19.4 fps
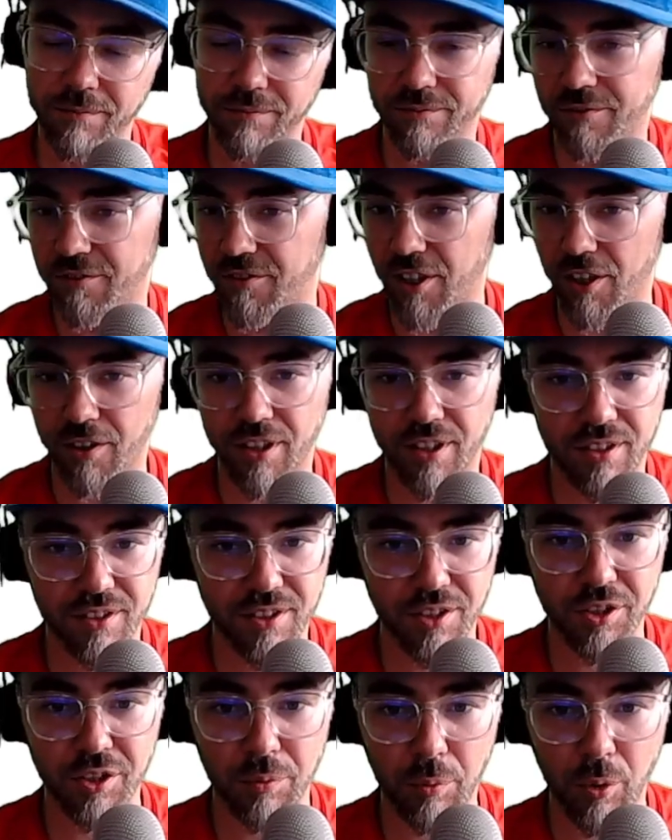Very
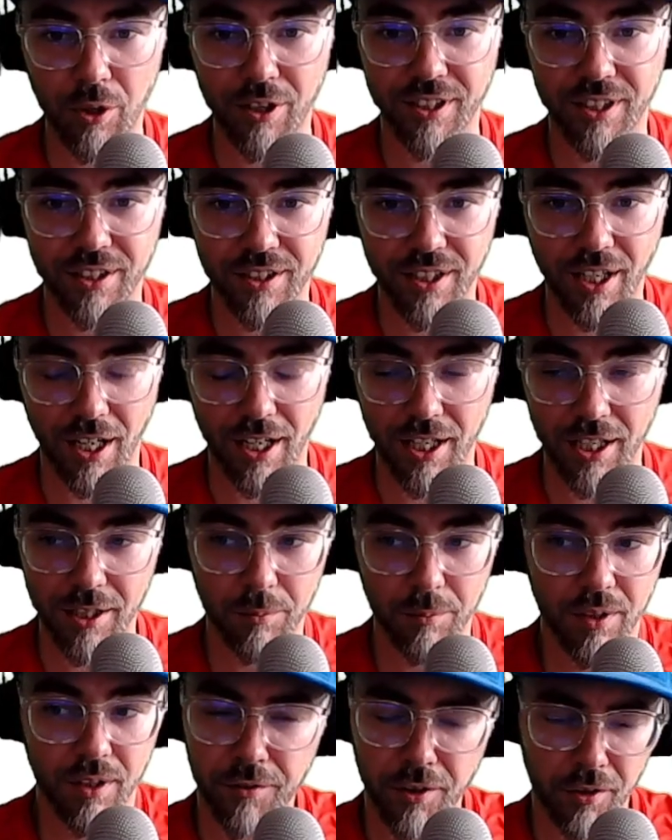disappointing
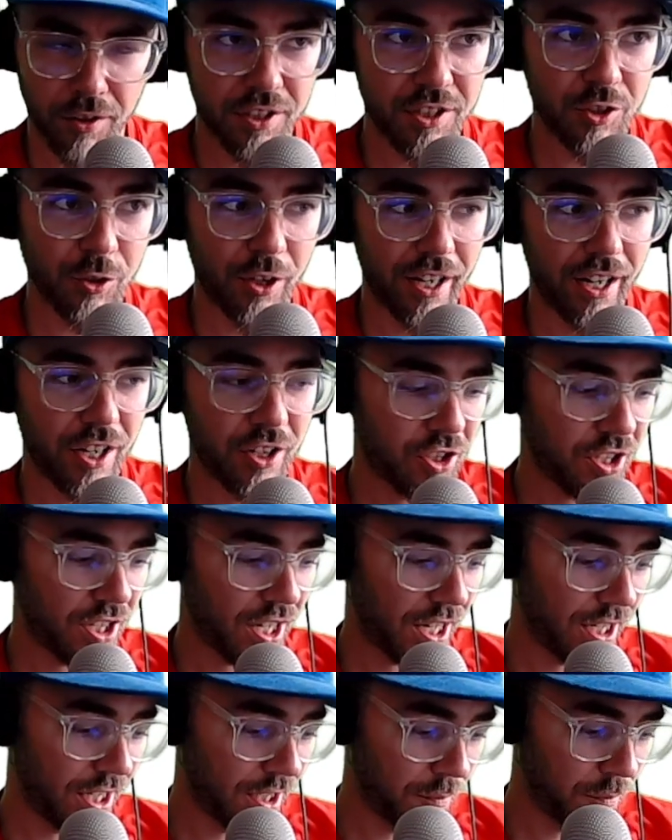game, very strange
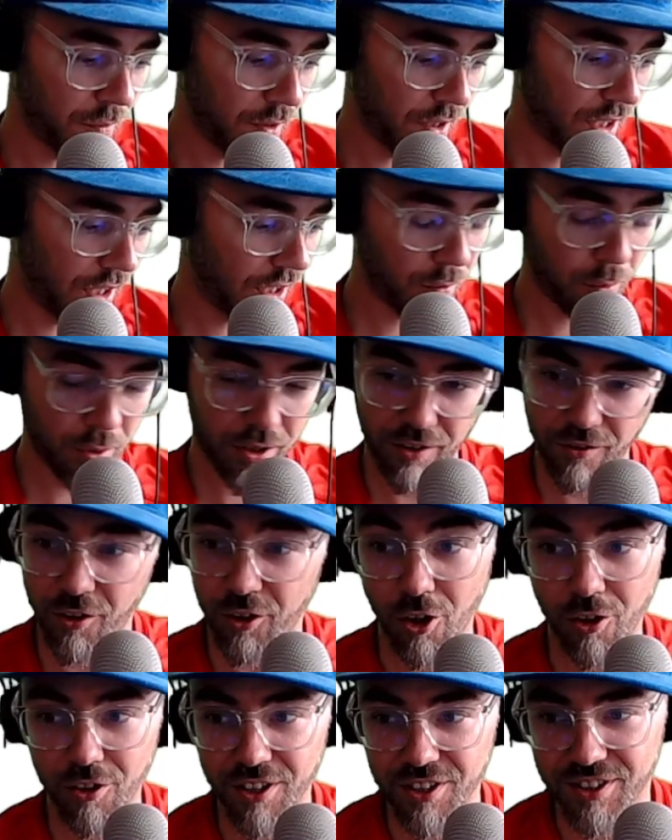game, one of the
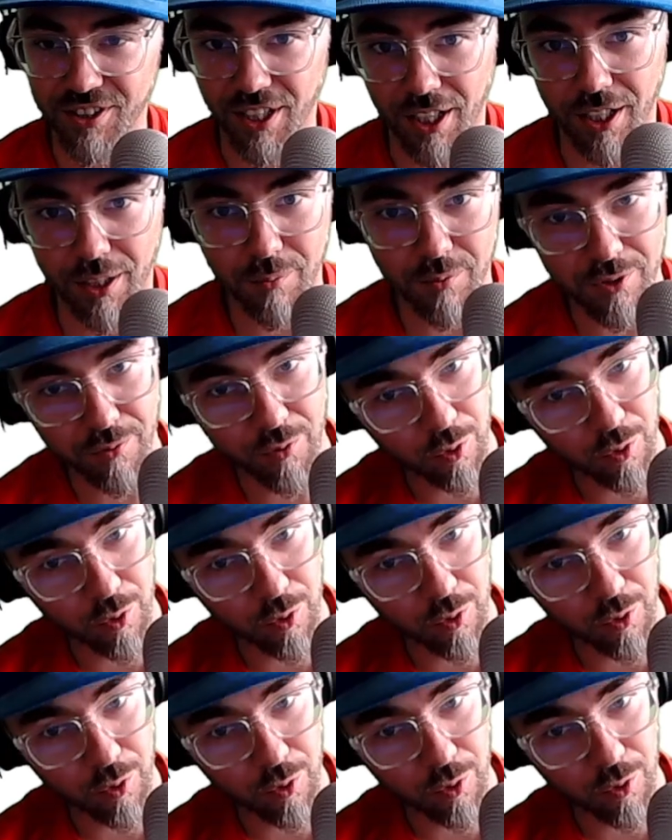longest games of